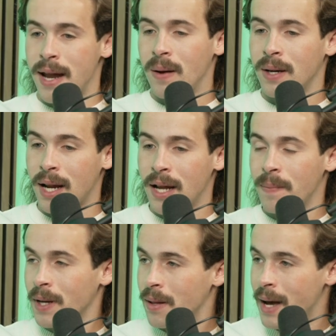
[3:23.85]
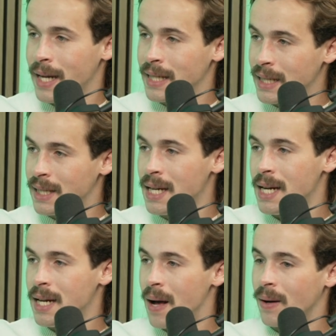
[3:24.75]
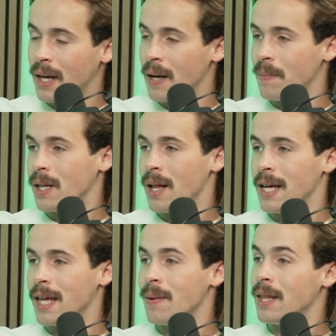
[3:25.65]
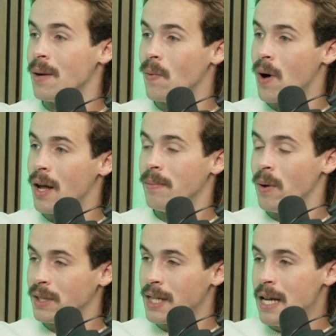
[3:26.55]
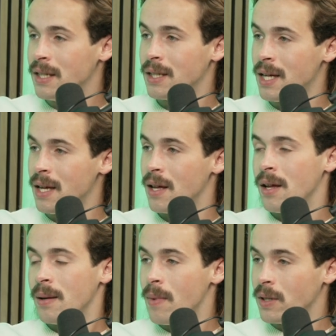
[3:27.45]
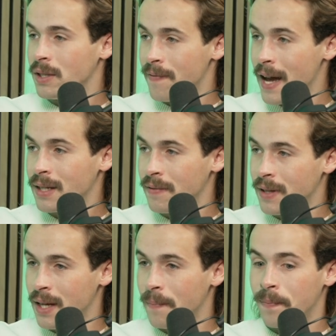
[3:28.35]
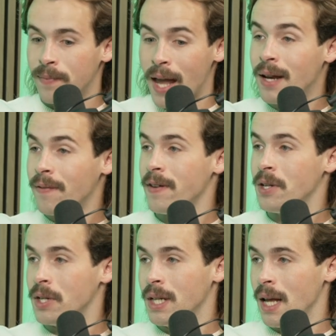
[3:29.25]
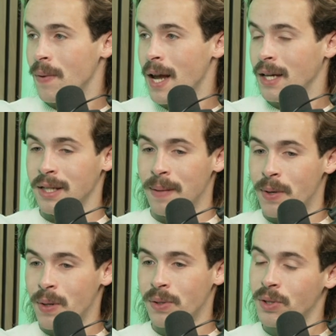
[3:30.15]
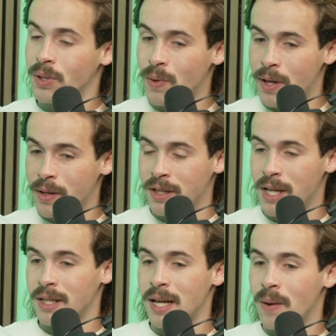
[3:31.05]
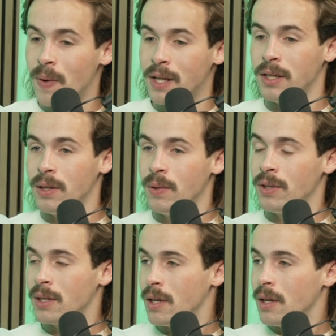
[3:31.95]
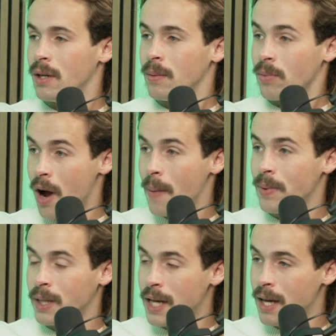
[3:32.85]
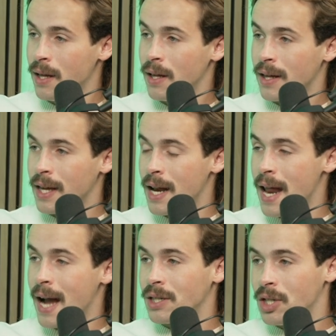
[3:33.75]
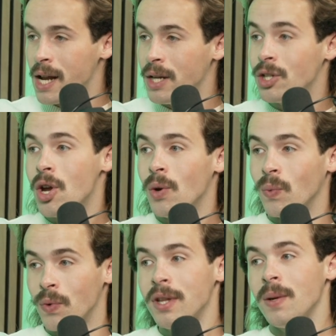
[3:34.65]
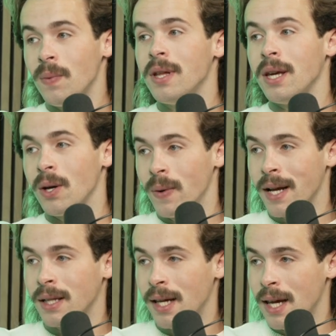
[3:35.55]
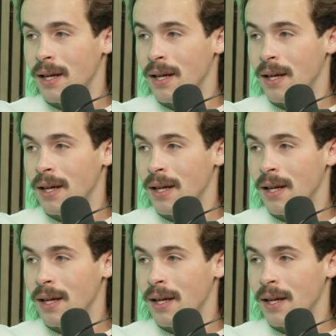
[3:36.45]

How can I help the client succeed? How can I help the client get what they want most easily, most effectively, and efficiently, right? Because hypnosis is one of those things that when used properly can enact change really, really quickly.